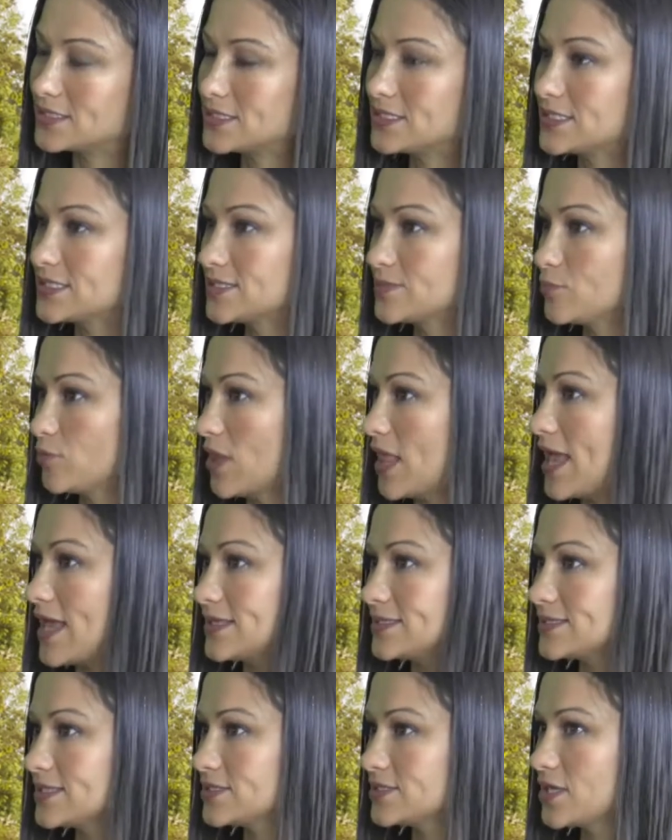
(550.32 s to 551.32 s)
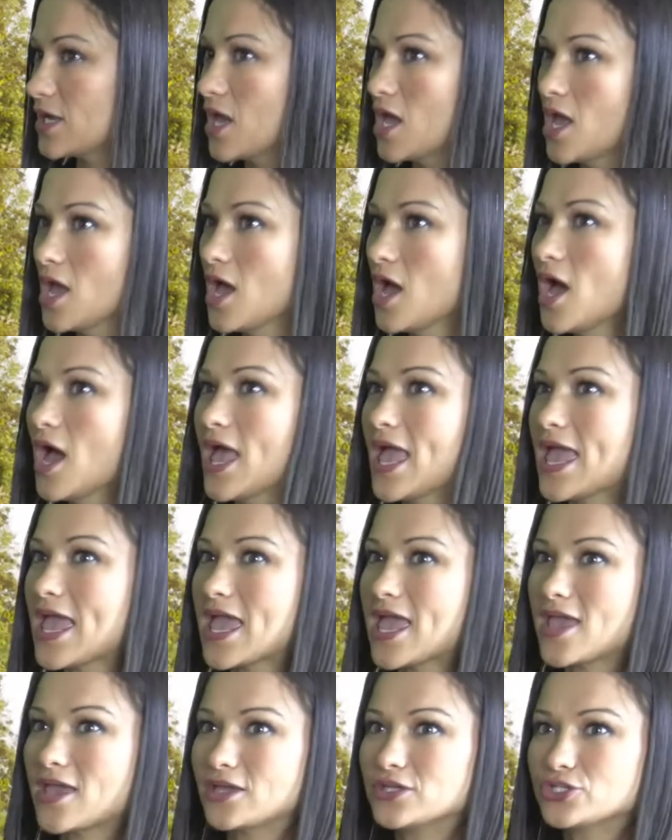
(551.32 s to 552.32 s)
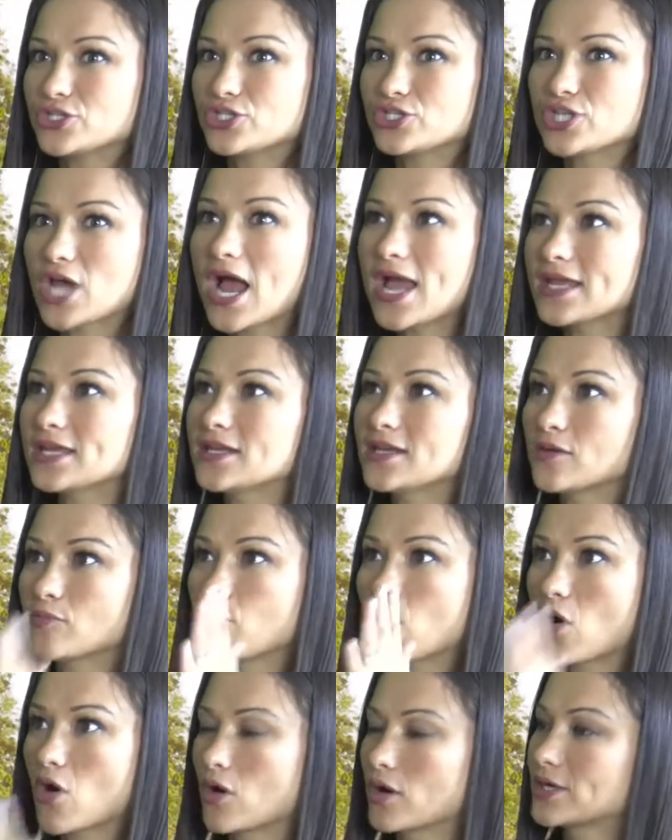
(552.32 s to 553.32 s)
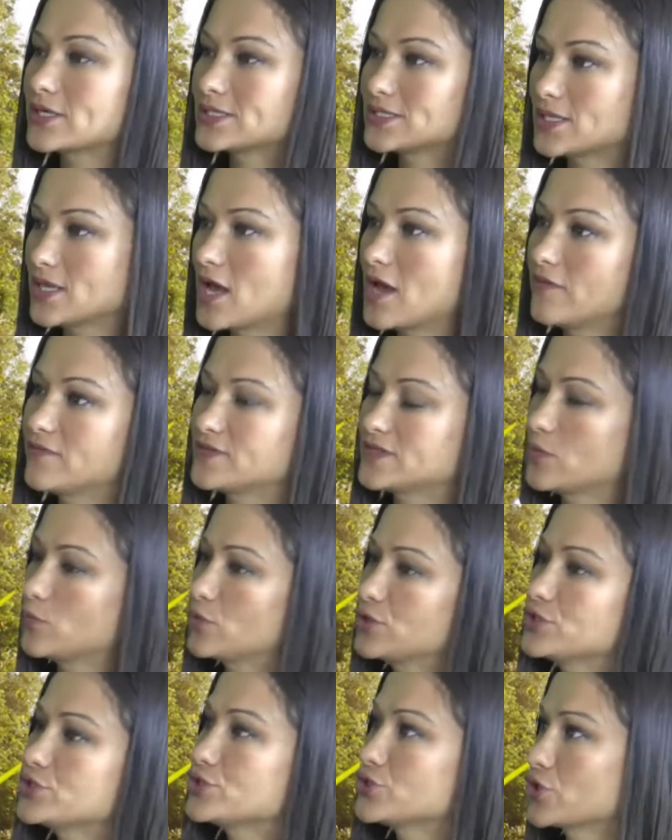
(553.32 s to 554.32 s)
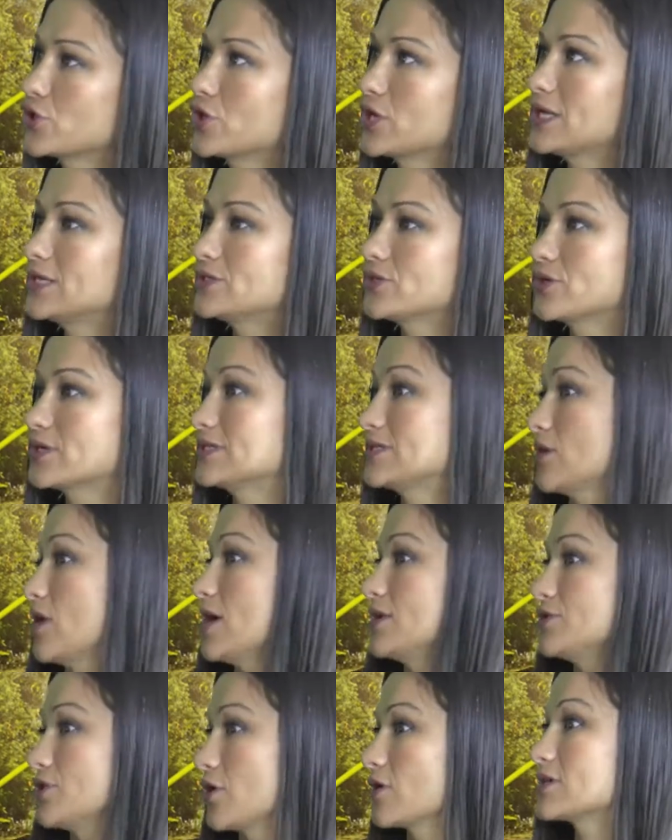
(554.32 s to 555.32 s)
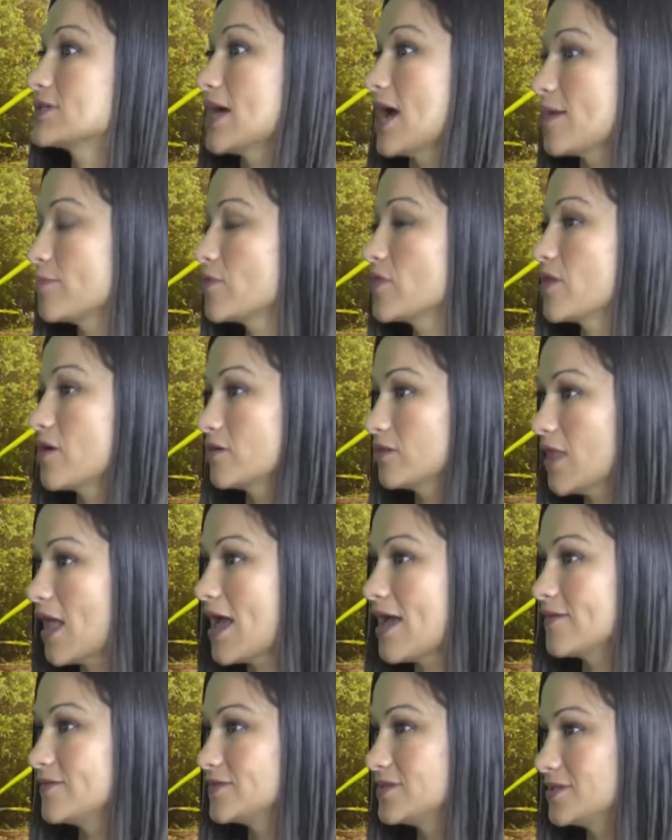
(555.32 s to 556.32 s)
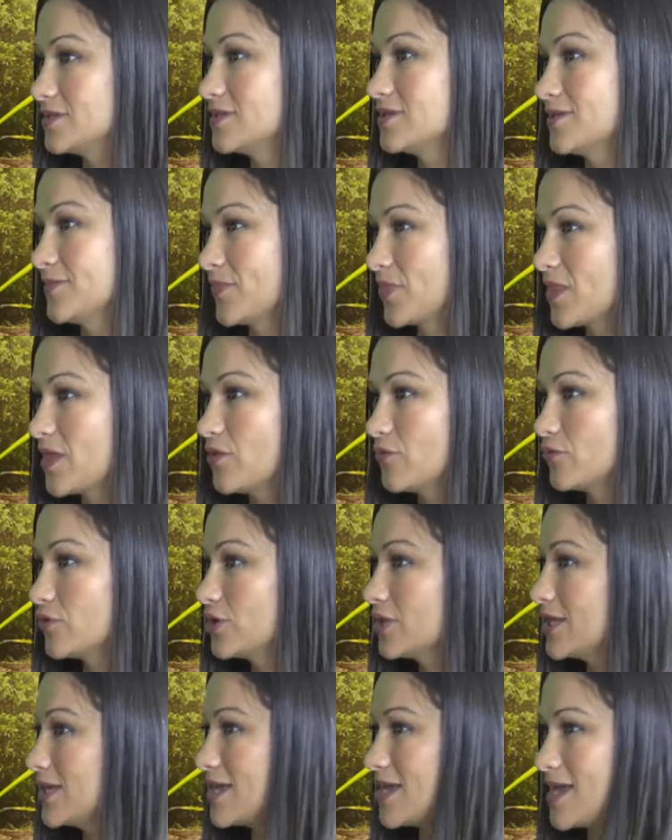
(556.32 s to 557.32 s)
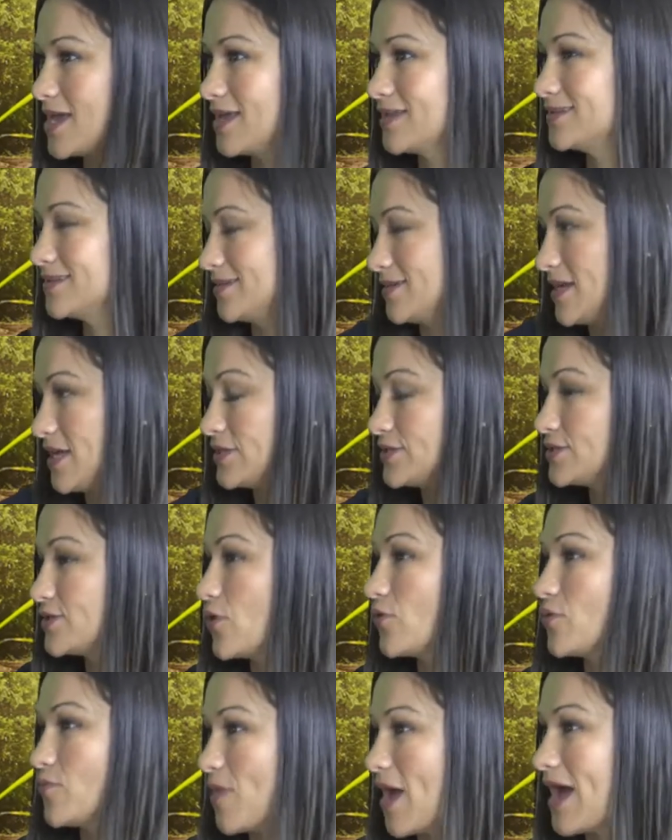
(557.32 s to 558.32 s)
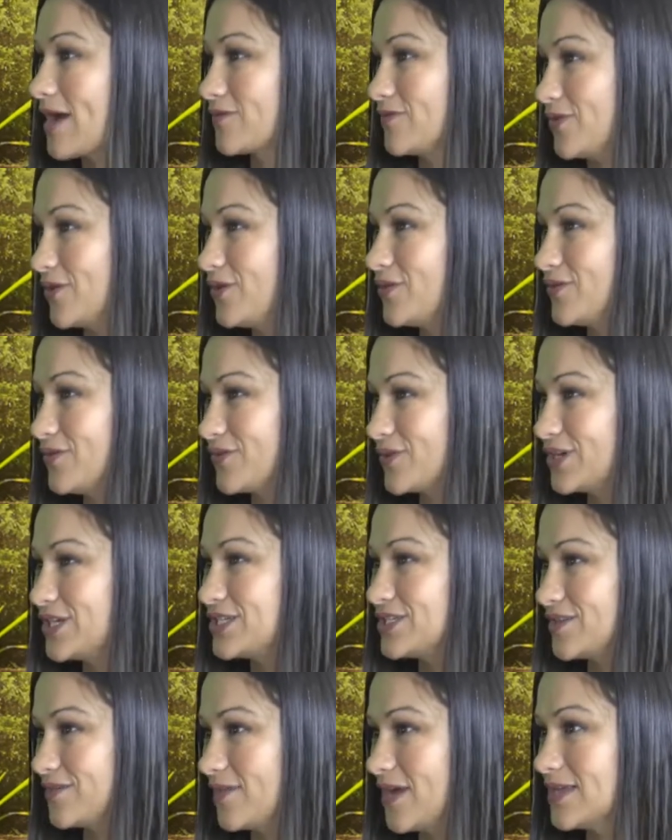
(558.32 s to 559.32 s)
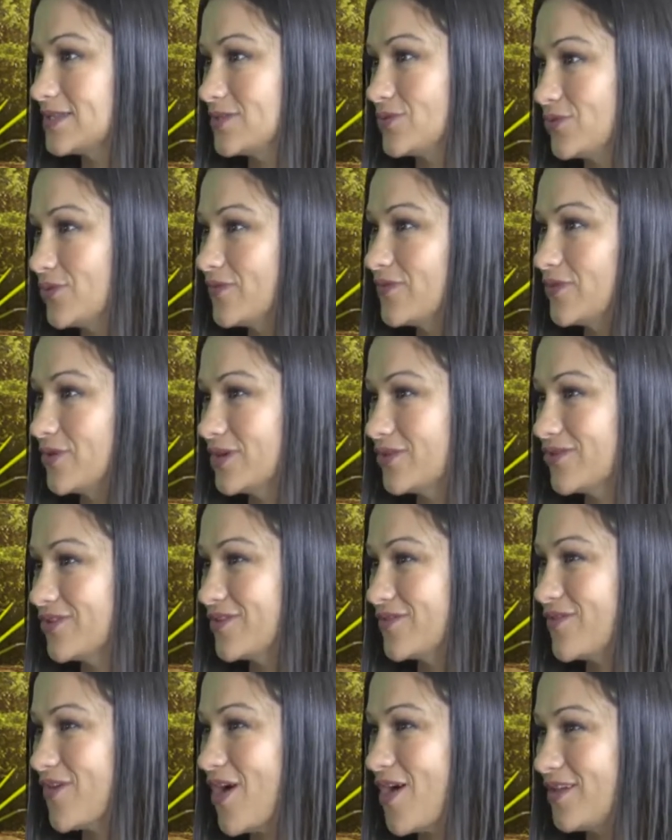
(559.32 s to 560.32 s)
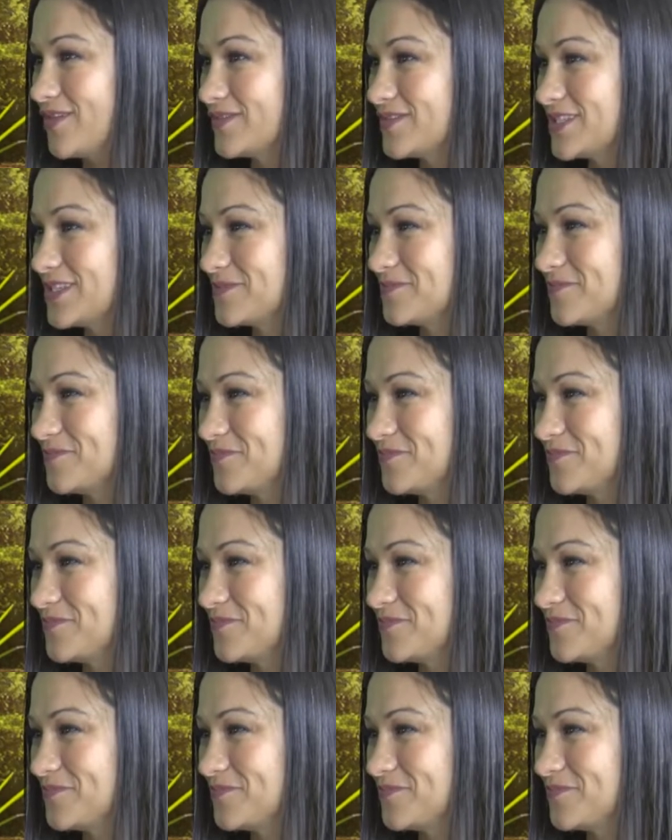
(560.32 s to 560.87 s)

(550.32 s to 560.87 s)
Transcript: to display such a shining part of someone's journey during a dark time in their lives. It's so impactful for each of us who are involved.